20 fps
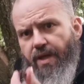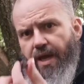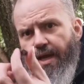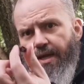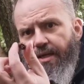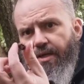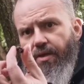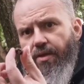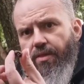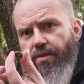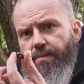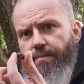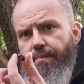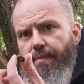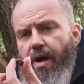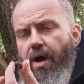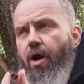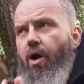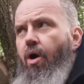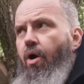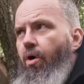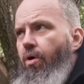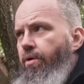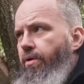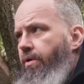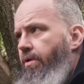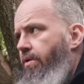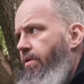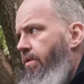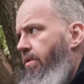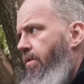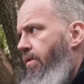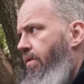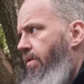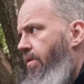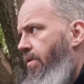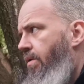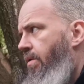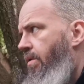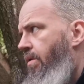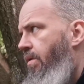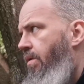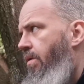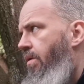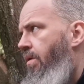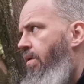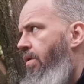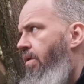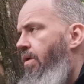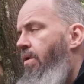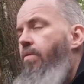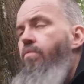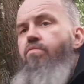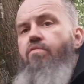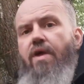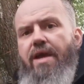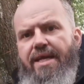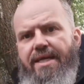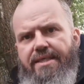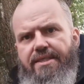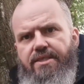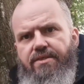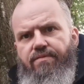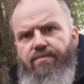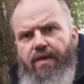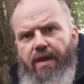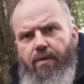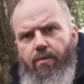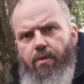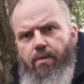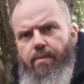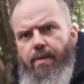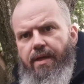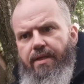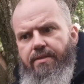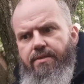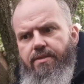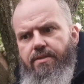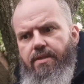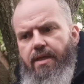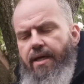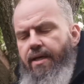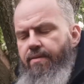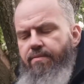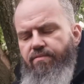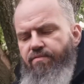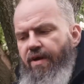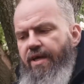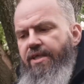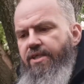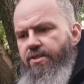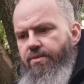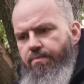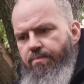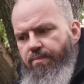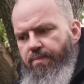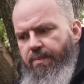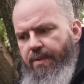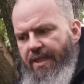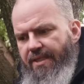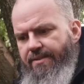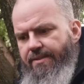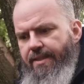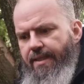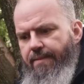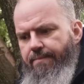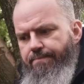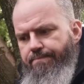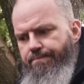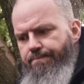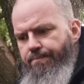I got them on raised flower bed, raised planter,